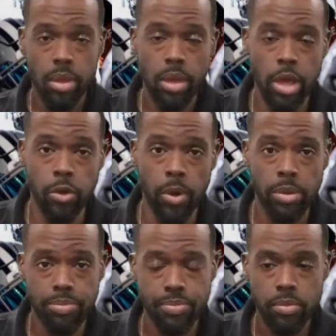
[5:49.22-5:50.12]

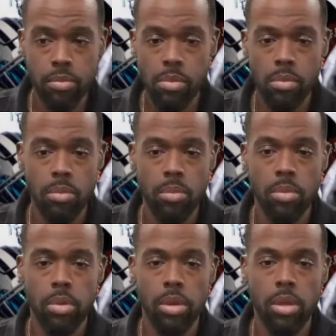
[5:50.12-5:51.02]
Anyway,
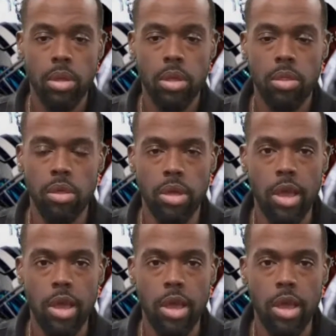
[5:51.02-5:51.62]
the